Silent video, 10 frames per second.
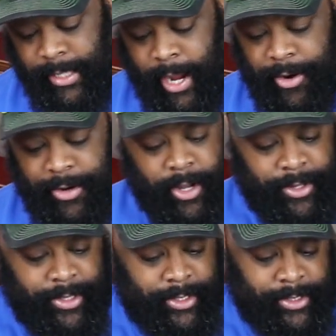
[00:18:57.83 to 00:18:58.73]
I already
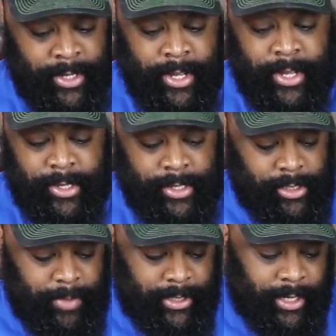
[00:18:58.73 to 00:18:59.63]
called this.
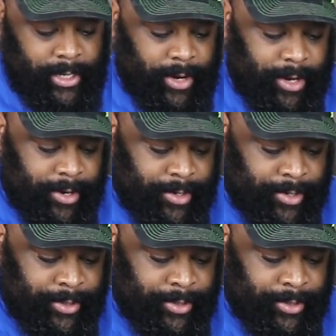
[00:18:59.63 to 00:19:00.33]
This is my skin right here.